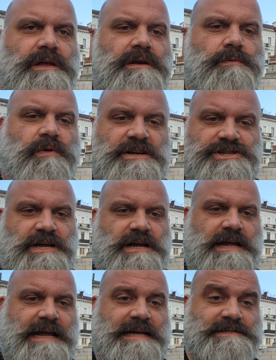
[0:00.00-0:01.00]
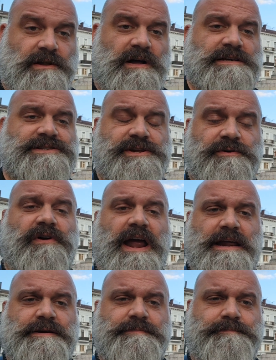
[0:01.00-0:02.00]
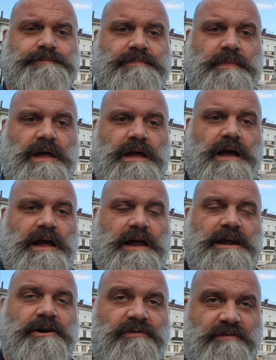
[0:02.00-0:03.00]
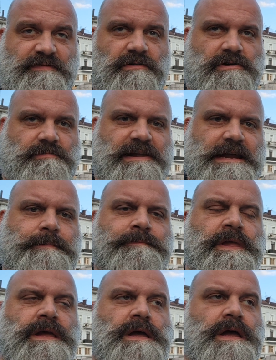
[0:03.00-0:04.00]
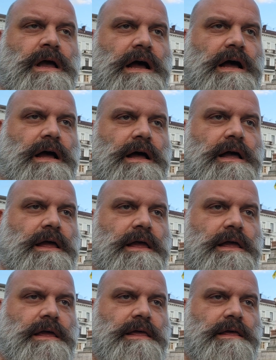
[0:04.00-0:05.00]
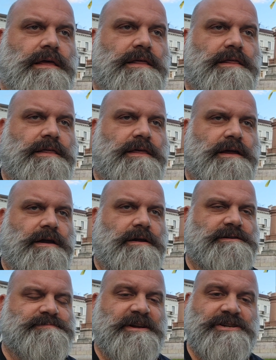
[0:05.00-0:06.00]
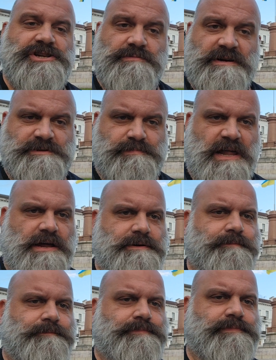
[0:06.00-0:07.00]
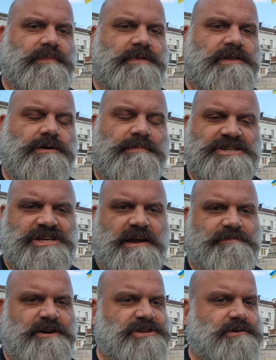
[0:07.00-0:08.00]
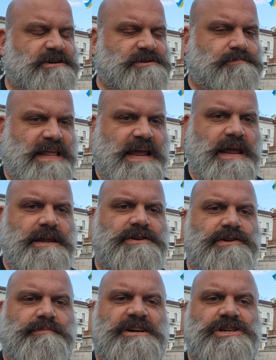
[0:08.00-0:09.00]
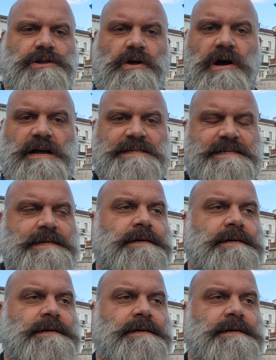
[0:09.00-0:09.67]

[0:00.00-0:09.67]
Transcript: Russia has lost Ukraine irrevocably. There's been too much blood, too much suffering, too much pain, too much loss.